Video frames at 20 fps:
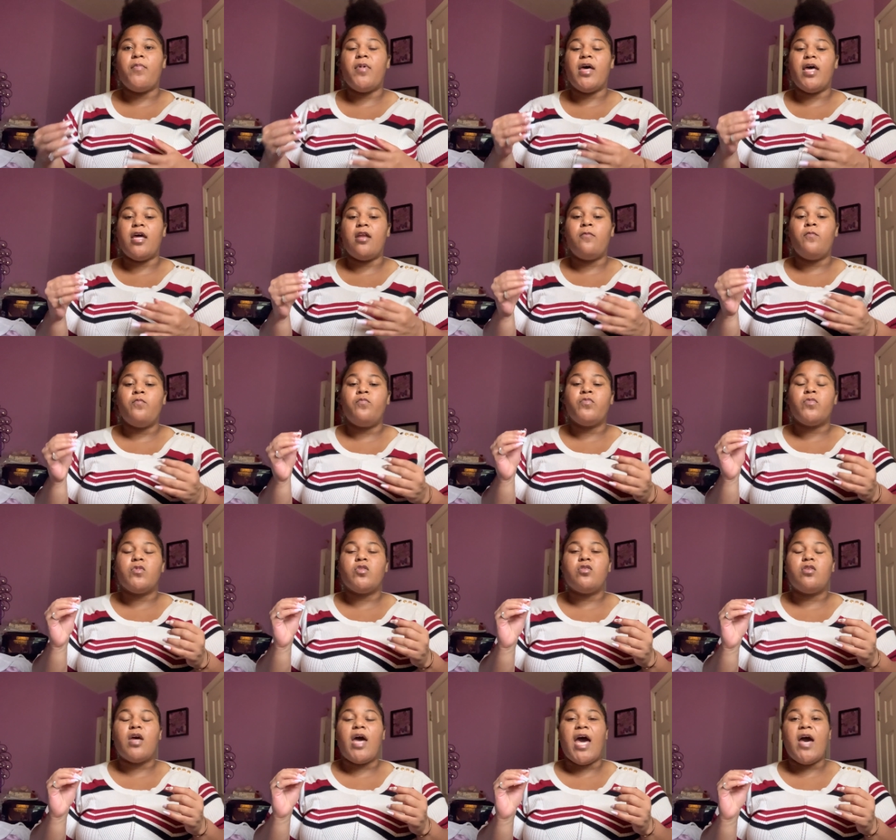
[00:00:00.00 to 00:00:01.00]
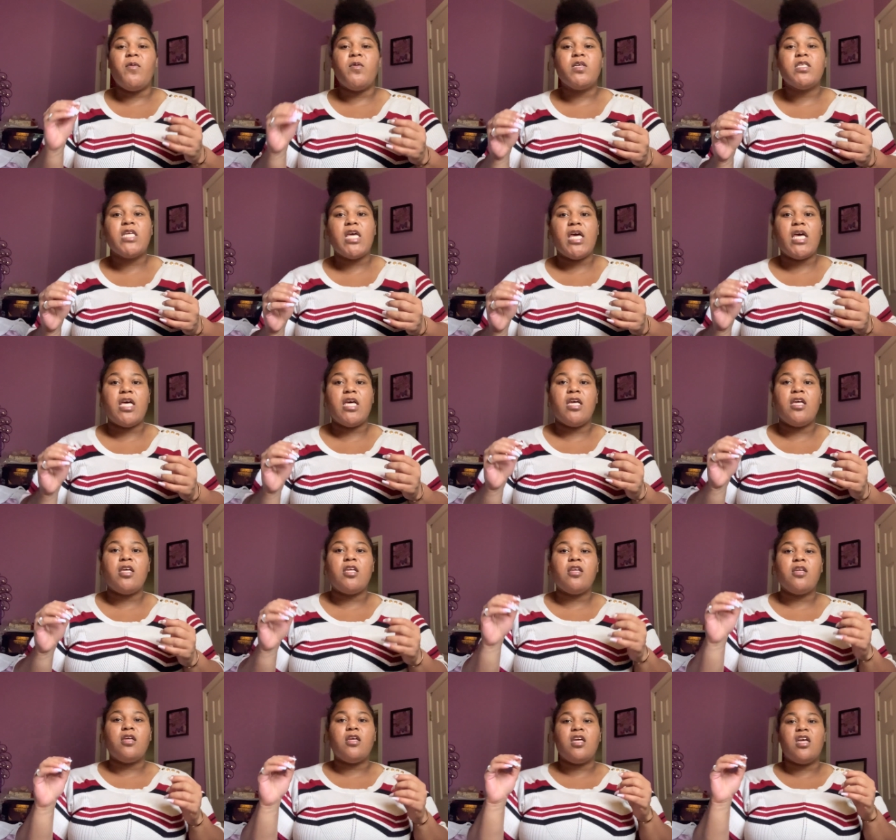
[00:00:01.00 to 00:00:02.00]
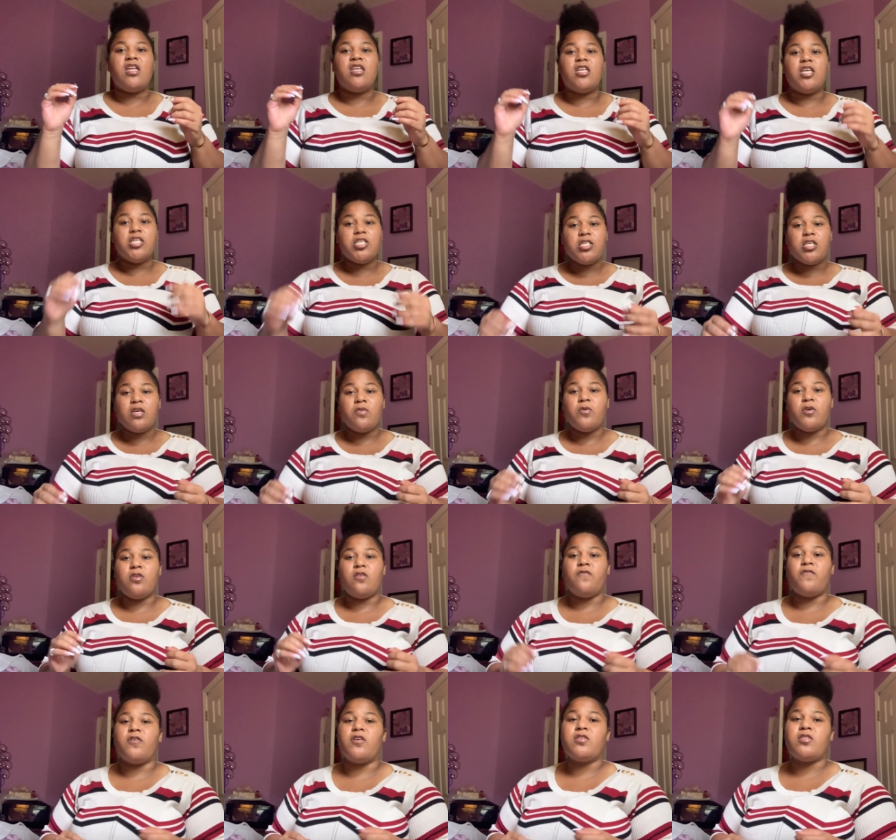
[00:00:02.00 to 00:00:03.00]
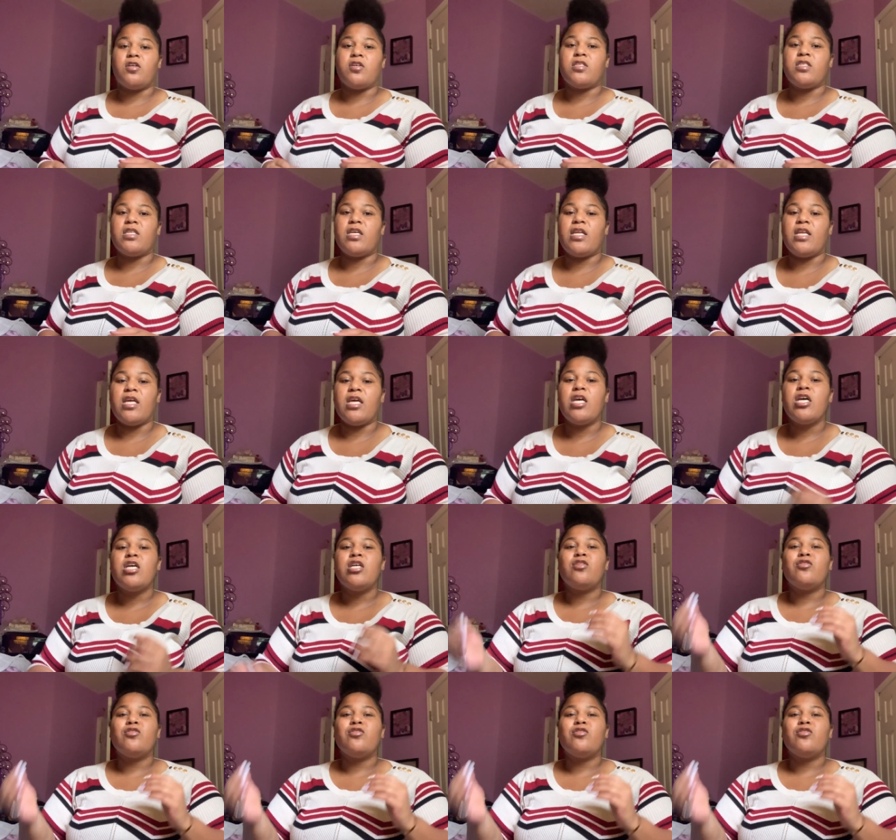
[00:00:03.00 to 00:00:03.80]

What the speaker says: But I will say, initially, when you first start studying,